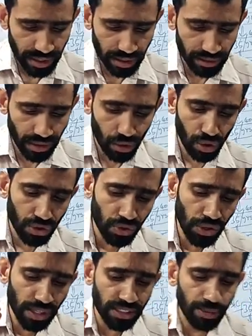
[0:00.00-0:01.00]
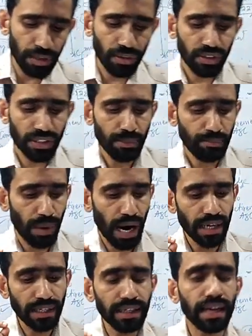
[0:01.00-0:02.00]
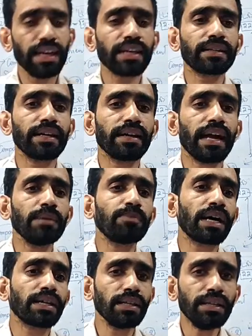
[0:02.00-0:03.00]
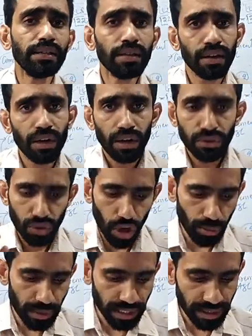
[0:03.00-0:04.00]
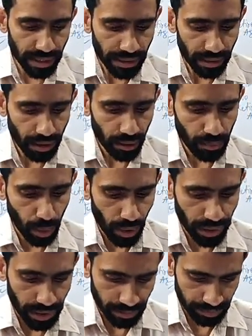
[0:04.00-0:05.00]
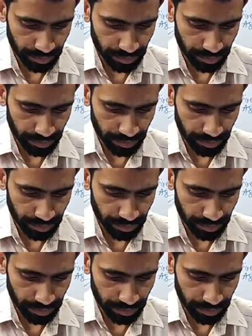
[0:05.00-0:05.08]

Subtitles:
that the Constituent Assembly was a partly elected and partly nominated body.